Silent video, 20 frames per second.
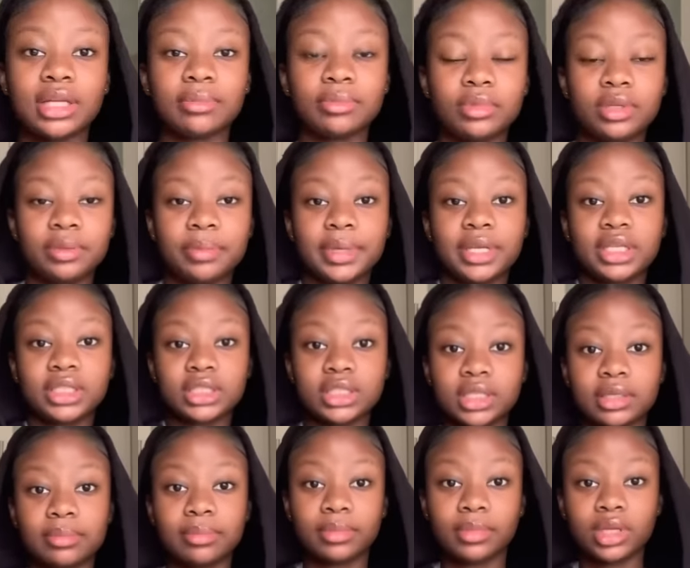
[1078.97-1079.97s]
i'm gonna make
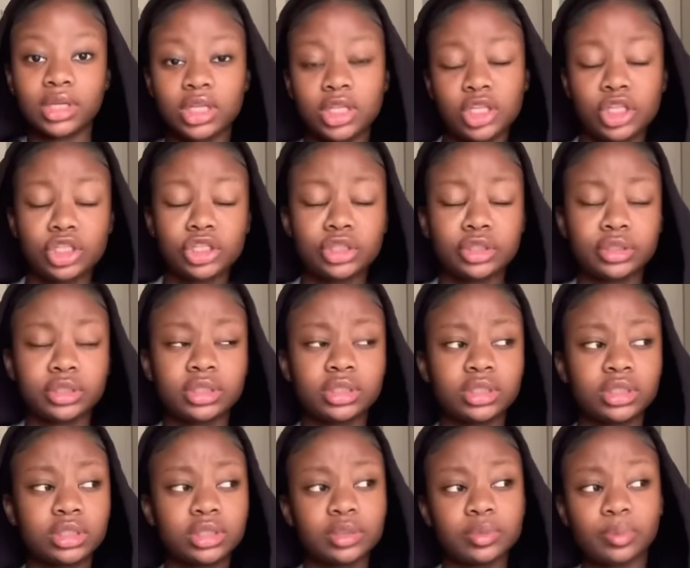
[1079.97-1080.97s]
some cute
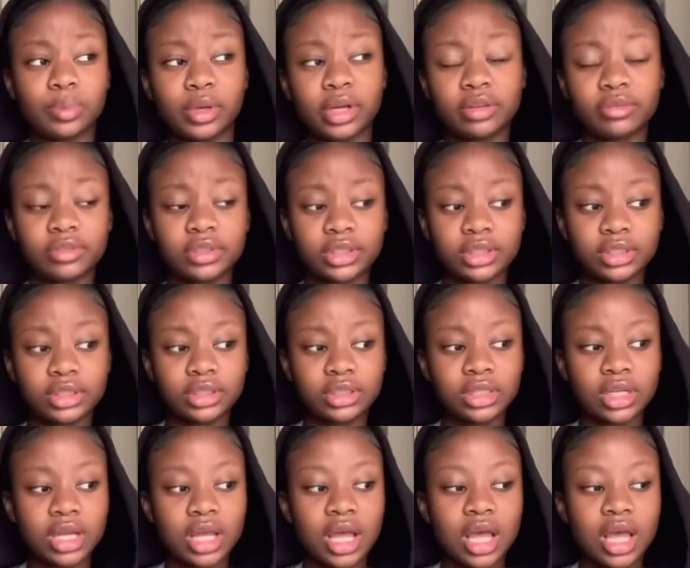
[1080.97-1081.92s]
breakfast